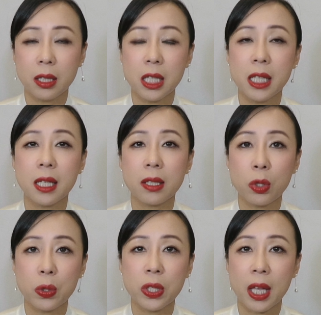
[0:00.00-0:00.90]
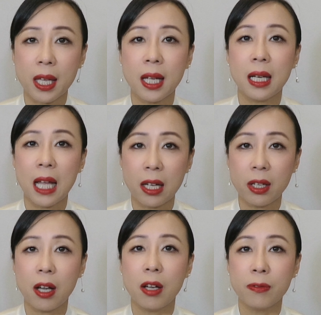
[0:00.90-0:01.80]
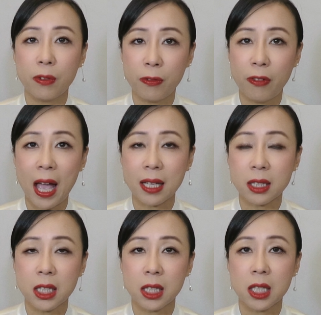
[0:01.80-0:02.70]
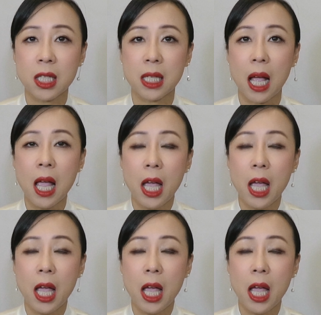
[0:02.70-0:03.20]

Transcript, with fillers: needed to think a lot of factors,